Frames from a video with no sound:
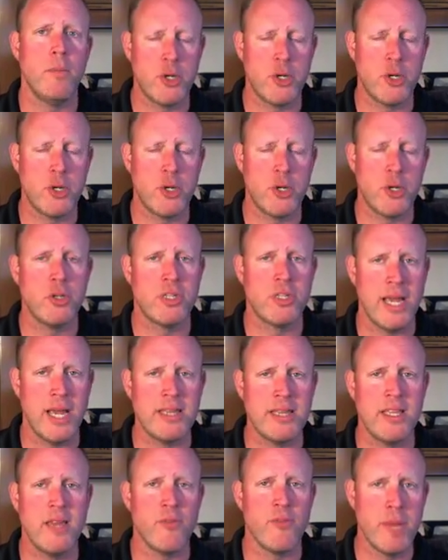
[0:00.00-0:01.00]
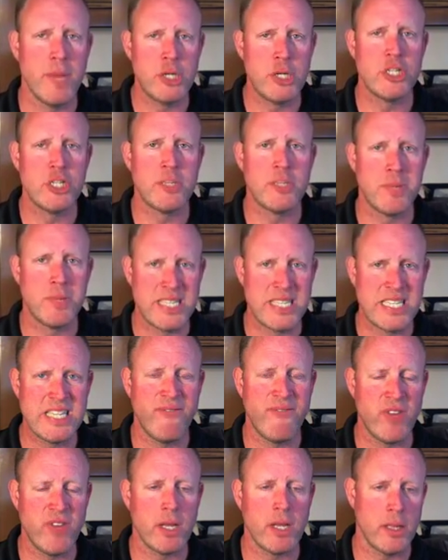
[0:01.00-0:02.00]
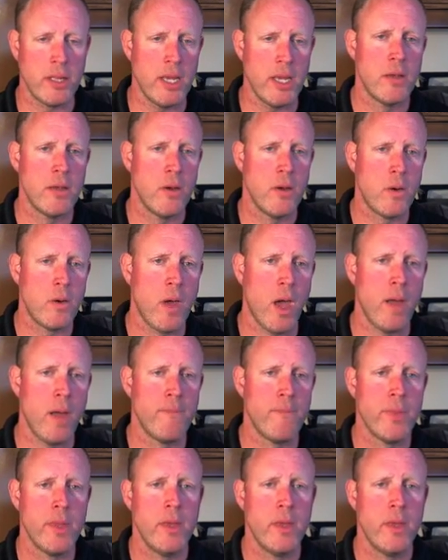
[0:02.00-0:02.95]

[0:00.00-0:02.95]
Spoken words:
Make sure you cite the information specifically. Okay?